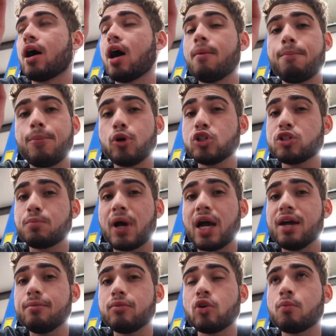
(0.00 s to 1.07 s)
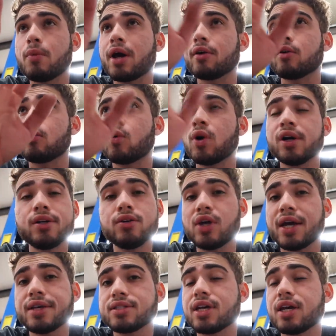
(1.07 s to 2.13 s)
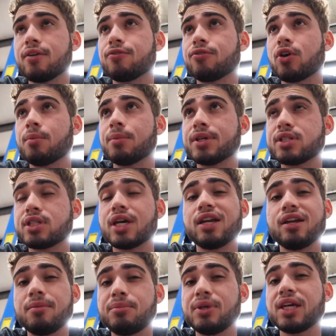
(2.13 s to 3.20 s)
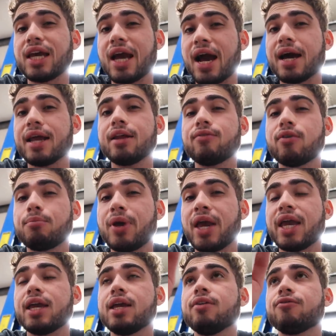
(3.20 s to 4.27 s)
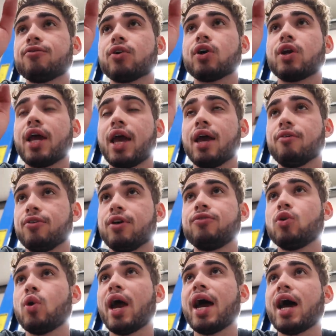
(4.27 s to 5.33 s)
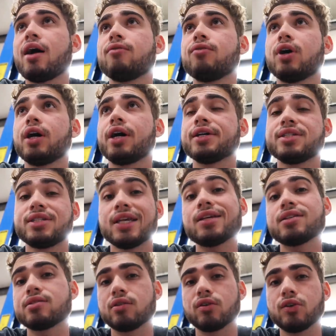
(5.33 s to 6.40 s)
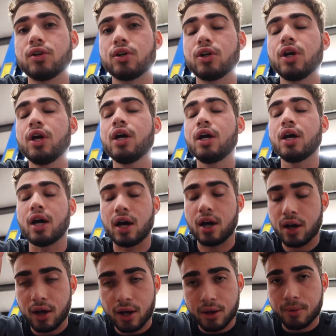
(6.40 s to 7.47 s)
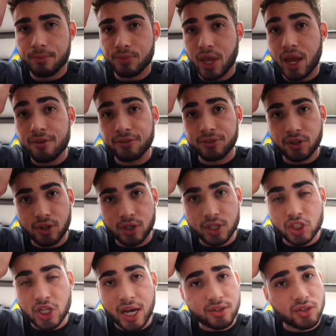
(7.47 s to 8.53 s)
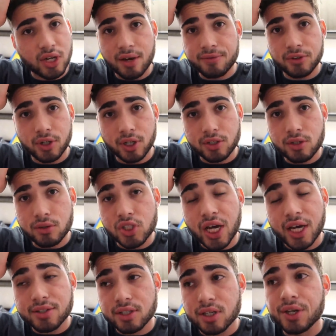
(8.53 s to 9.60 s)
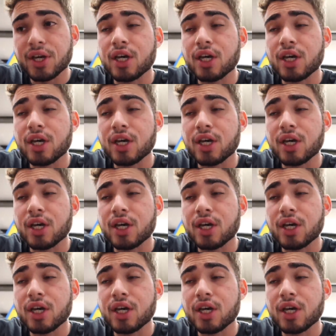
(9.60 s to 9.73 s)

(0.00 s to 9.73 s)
A boost pipe, no matter where you guys get it from, is gonna be kind of a pain for an F. If you have a, a six cylinder um, F thirty chassis or F thirty-two chassis.